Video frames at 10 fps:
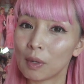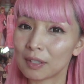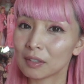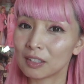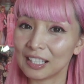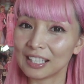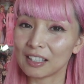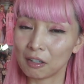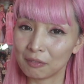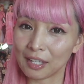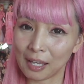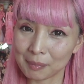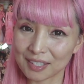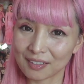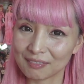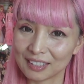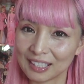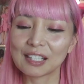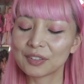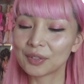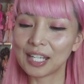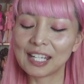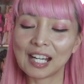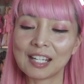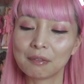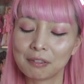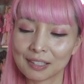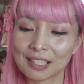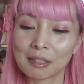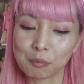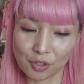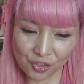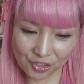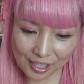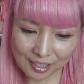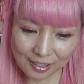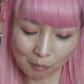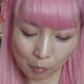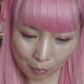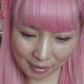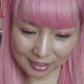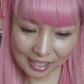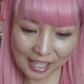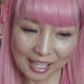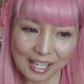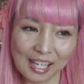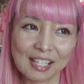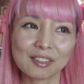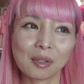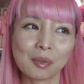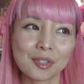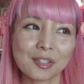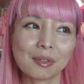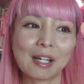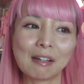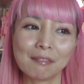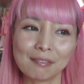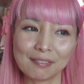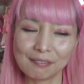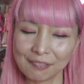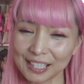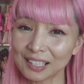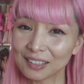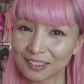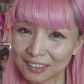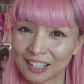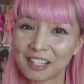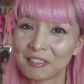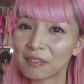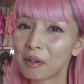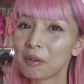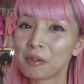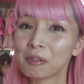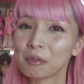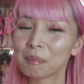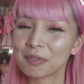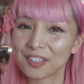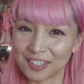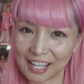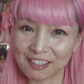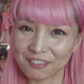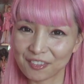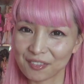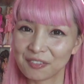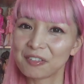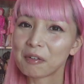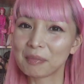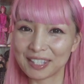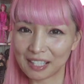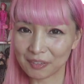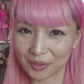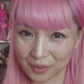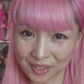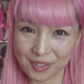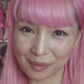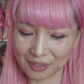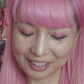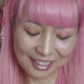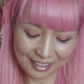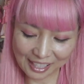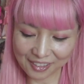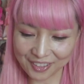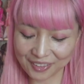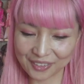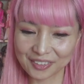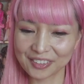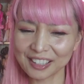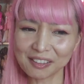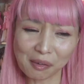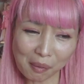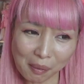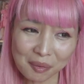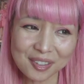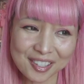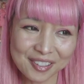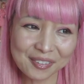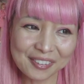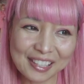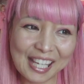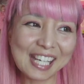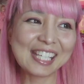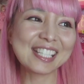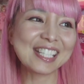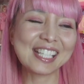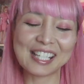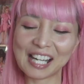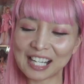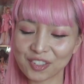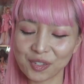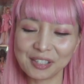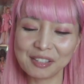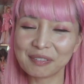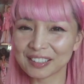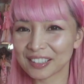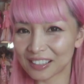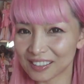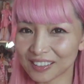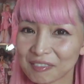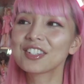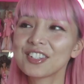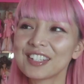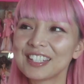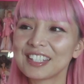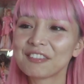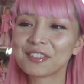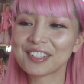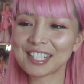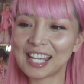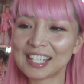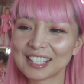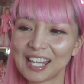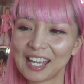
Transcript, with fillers: one click on Amazon. Today I really appreciate that moment and also I really love all stuff from Mattel Toy Store in El Segundo. They're all so nice. Actually, one girl, she even said,